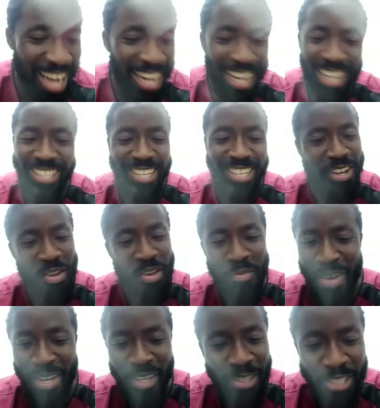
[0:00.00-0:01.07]
I can tell you
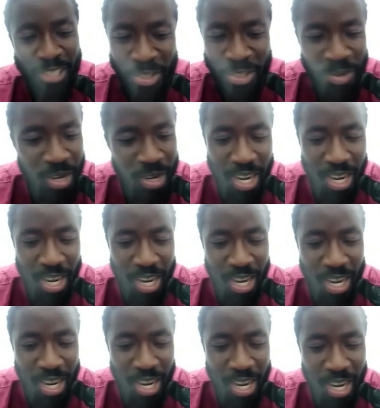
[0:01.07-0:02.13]
my ordeal when I
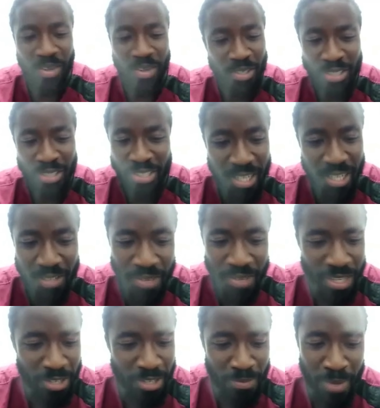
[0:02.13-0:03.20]
came into the country at
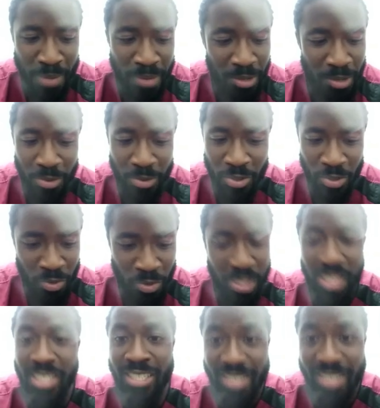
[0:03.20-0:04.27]
first my medical school.
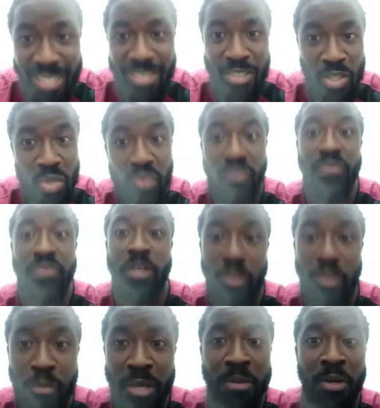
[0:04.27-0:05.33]
They threatened to
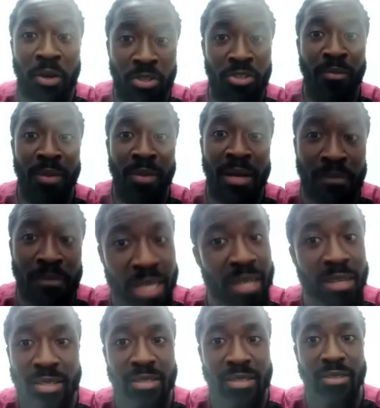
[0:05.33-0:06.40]
fail me because of my
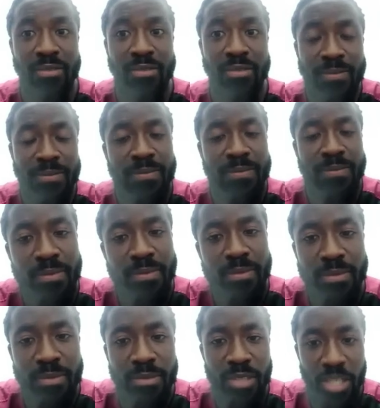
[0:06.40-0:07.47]
BS
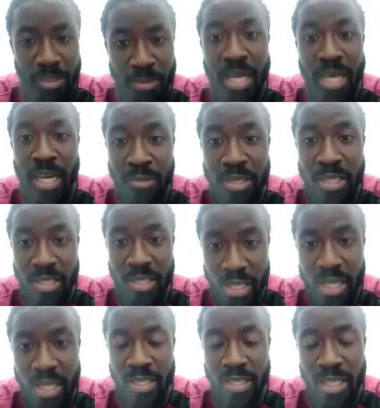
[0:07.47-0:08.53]
in my
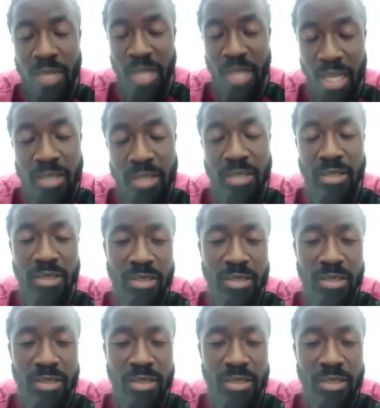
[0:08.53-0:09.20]
MDCN exam. Wow. Yes.